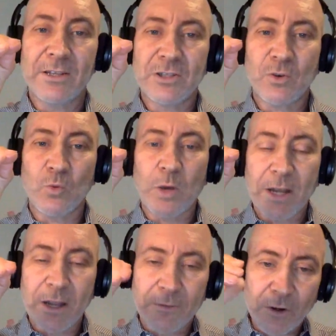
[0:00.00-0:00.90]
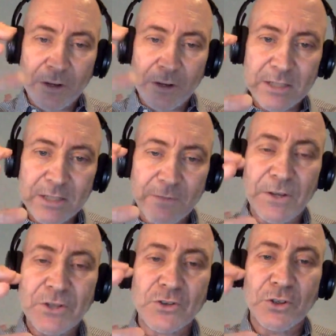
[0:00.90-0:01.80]
So whatever next
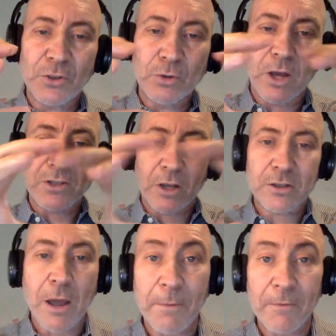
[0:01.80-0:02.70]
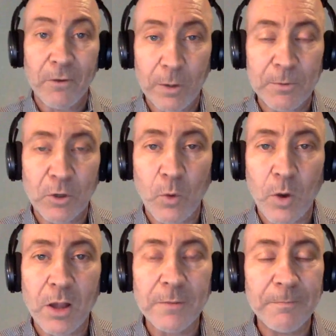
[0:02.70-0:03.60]
feature you launch on top of a crypto
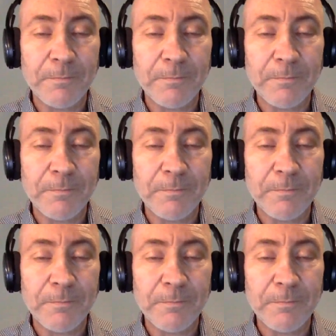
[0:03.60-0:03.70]
wallet,